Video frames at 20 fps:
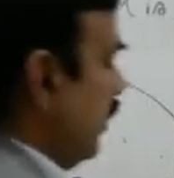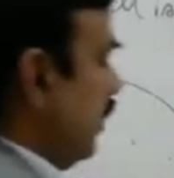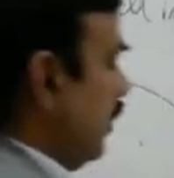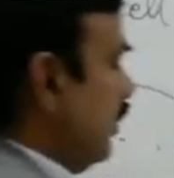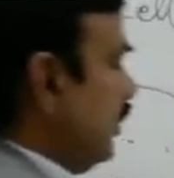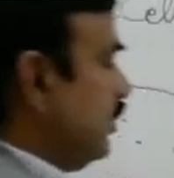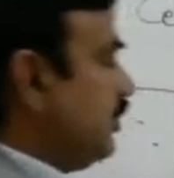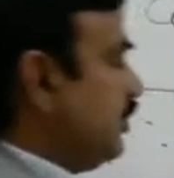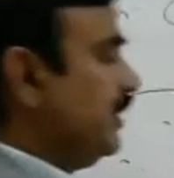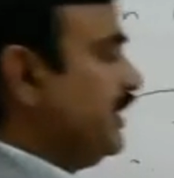
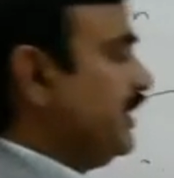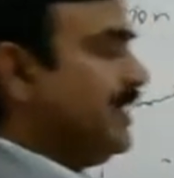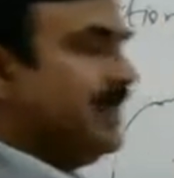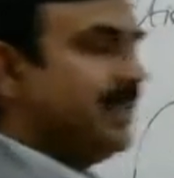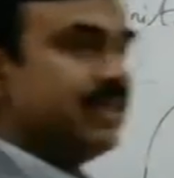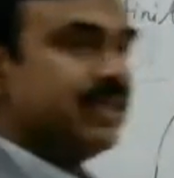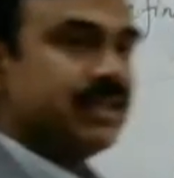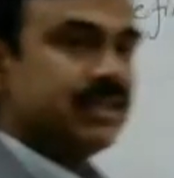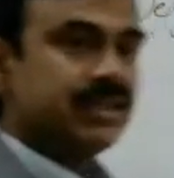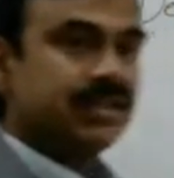So
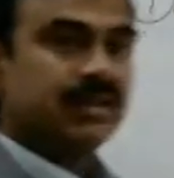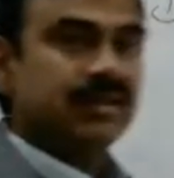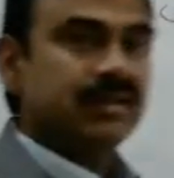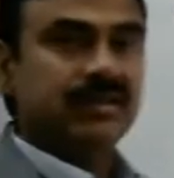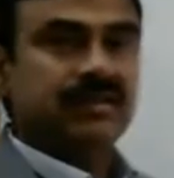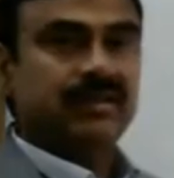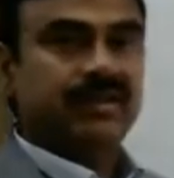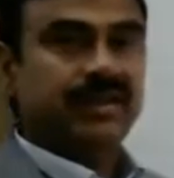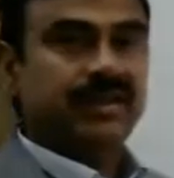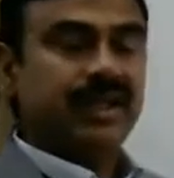these
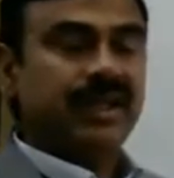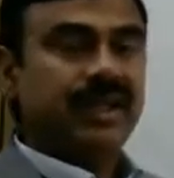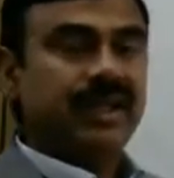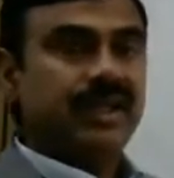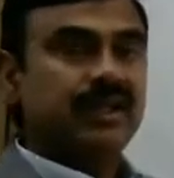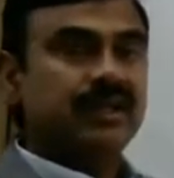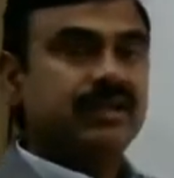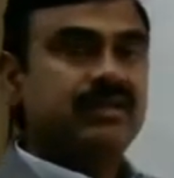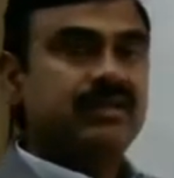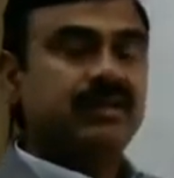
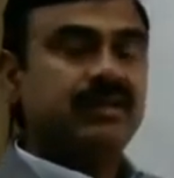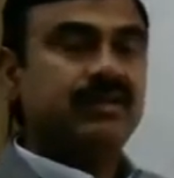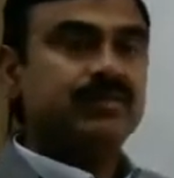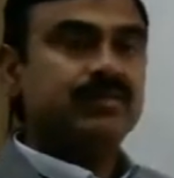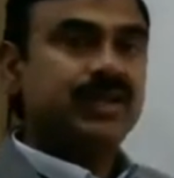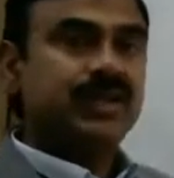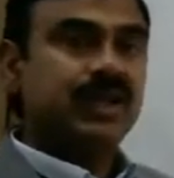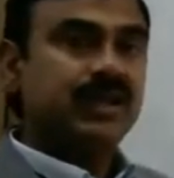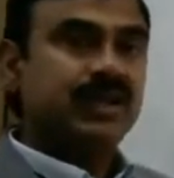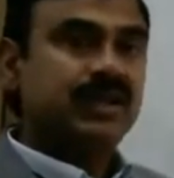three
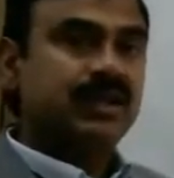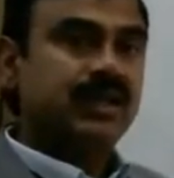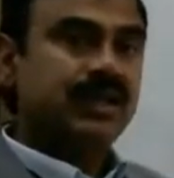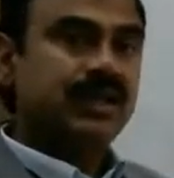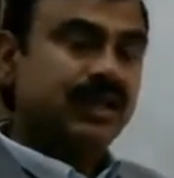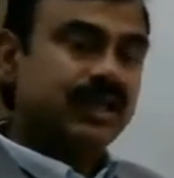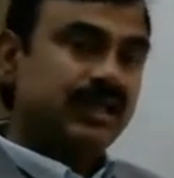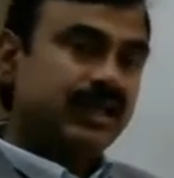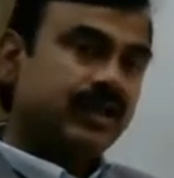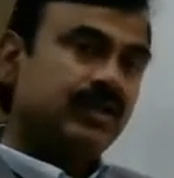terms are
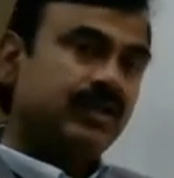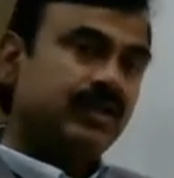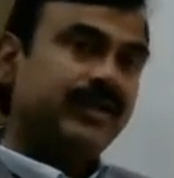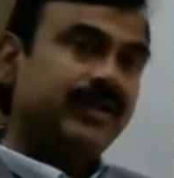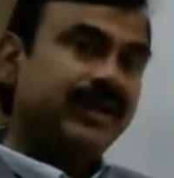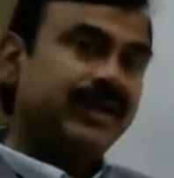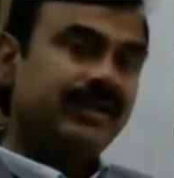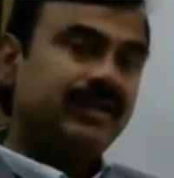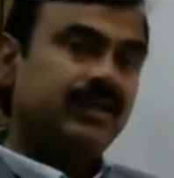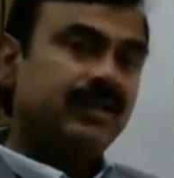clear in your
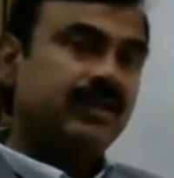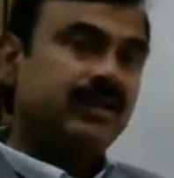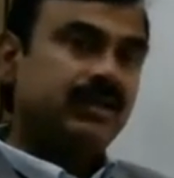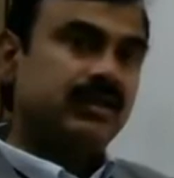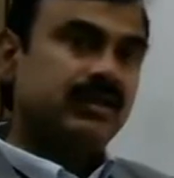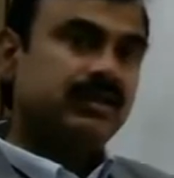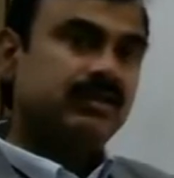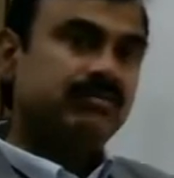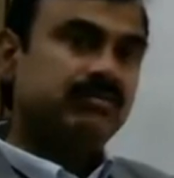mind or not?